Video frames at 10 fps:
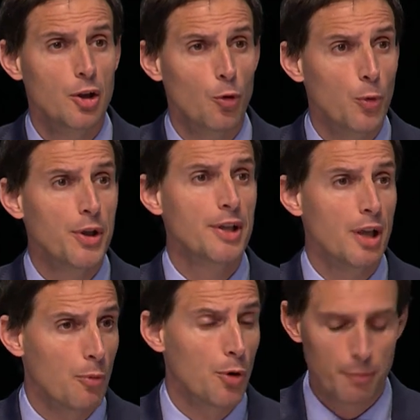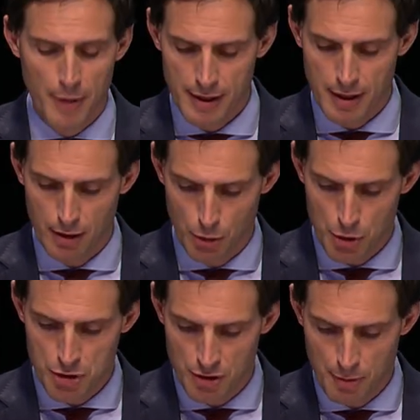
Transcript: we are making an urgent